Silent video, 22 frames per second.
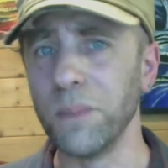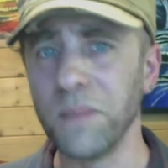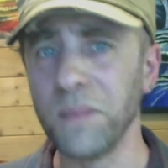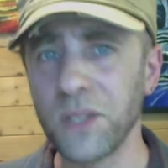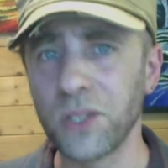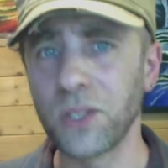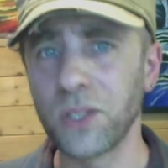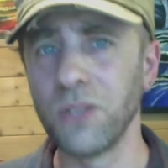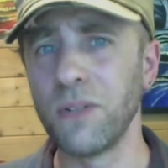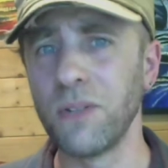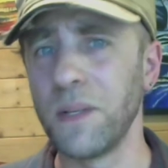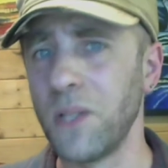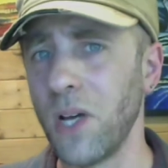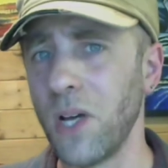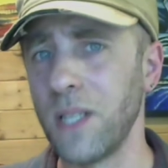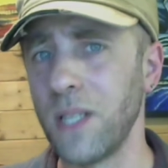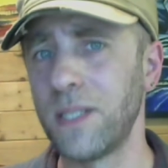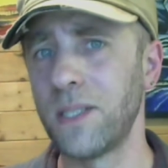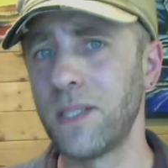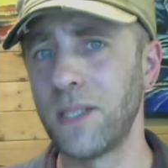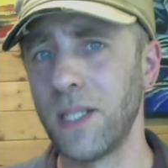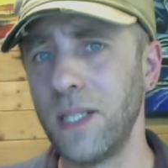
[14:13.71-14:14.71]
It's a good room. Nice
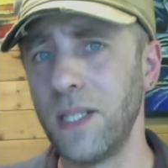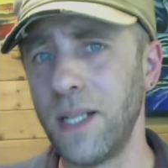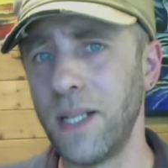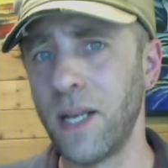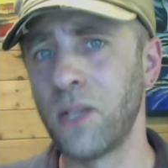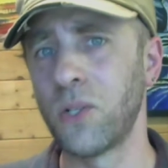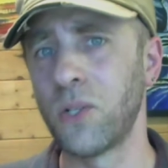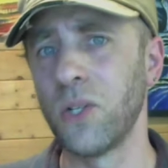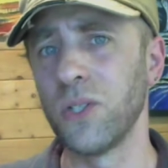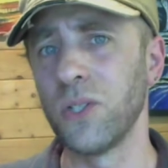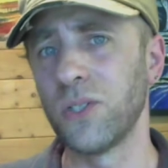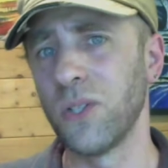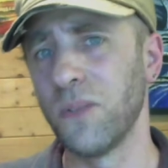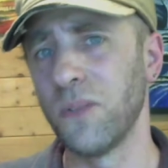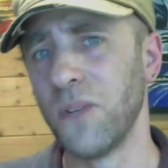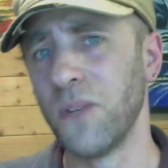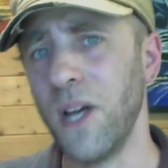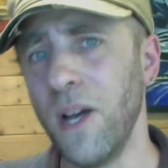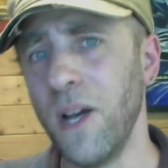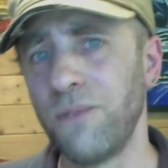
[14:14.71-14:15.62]
to see Leon Kossoff,